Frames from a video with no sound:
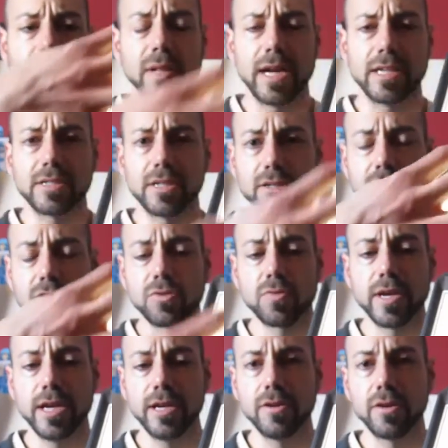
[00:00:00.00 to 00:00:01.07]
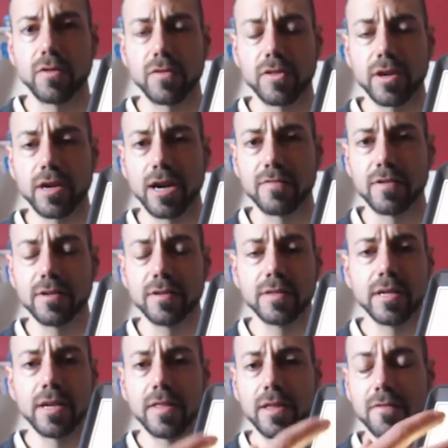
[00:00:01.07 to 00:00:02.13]
plastic screen over the cover
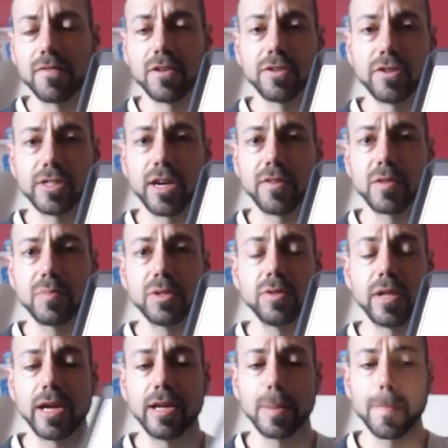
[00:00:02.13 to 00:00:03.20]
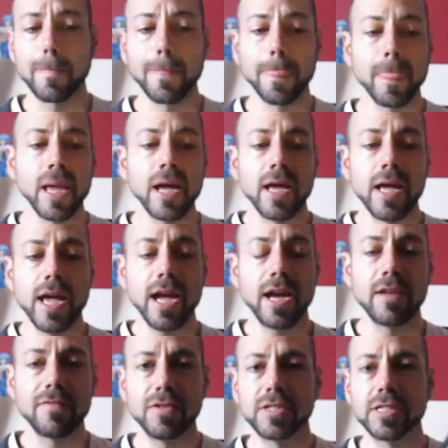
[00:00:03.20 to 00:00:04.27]
that filters out the blue light.
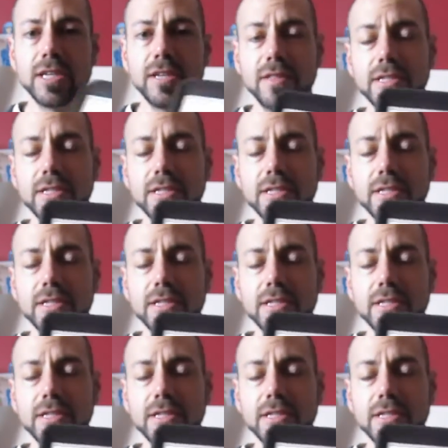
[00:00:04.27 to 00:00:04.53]
And if you see,